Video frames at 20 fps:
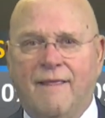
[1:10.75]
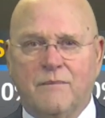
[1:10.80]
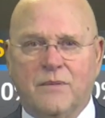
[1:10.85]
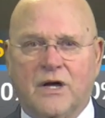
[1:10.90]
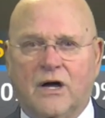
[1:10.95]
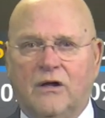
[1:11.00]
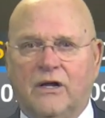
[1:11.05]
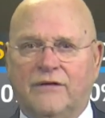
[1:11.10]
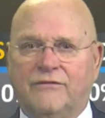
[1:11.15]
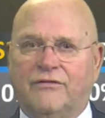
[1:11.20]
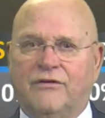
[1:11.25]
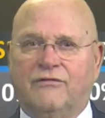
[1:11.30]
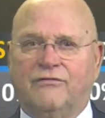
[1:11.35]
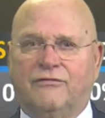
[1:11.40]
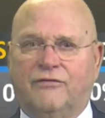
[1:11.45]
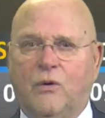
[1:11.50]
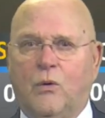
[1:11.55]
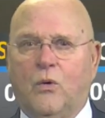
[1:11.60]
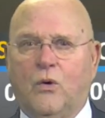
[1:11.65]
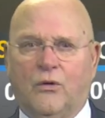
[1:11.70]
calling for
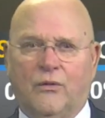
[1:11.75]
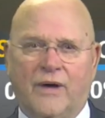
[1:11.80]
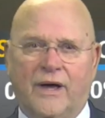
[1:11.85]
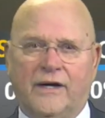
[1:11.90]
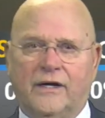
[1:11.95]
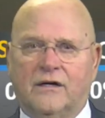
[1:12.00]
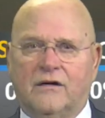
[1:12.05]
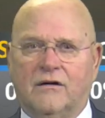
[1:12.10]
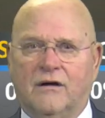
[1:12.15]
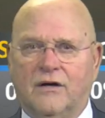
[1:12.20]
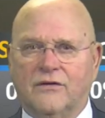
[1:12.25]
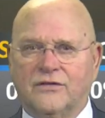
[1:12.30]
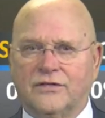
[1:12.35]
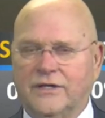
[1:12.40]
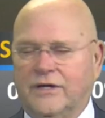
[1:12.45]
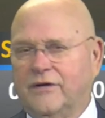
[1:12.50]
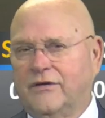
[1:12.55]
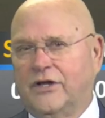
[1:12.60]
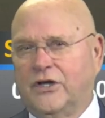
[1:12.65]
4 right across here in